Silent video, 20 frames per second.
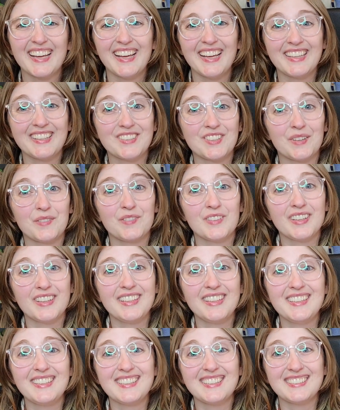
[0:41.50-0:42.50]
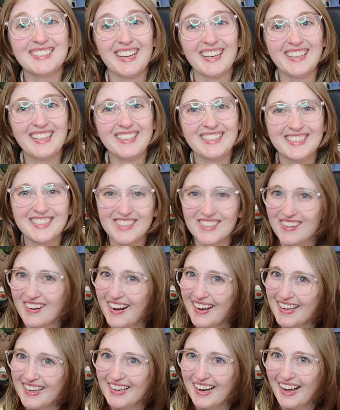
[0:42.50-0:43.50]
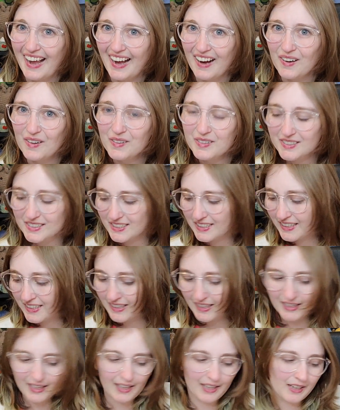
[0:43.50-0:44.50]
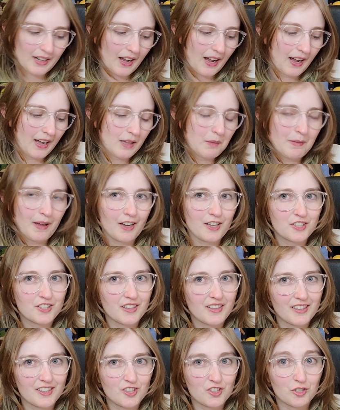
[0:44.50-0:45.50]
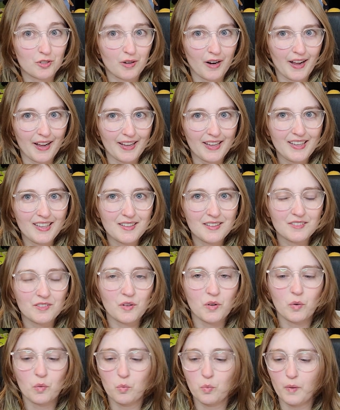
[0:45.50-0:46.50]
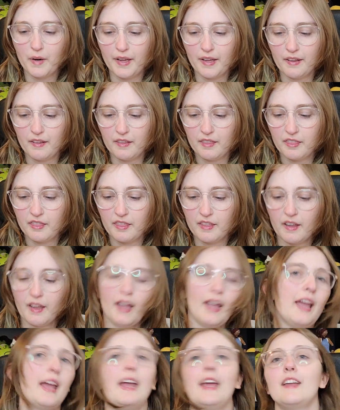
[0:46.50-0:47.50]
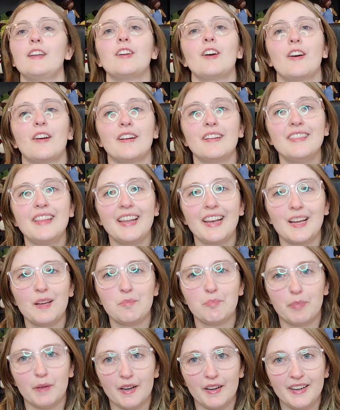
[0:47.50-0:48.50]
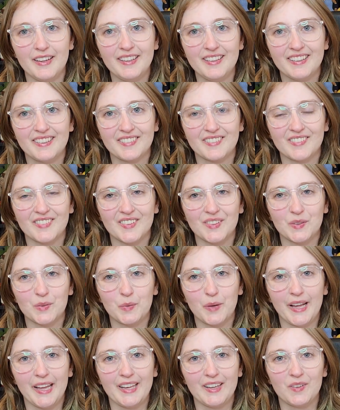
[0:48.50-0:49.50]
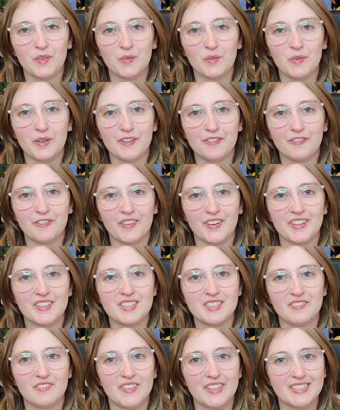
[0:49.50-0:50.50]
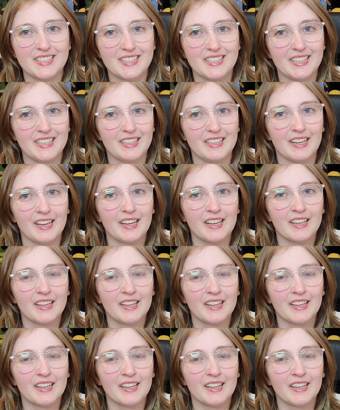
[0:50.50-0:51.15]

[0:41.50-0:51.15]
And so I'm really excited to try it out. And I'm actually gonna try it with a yarn that I bought when we first visited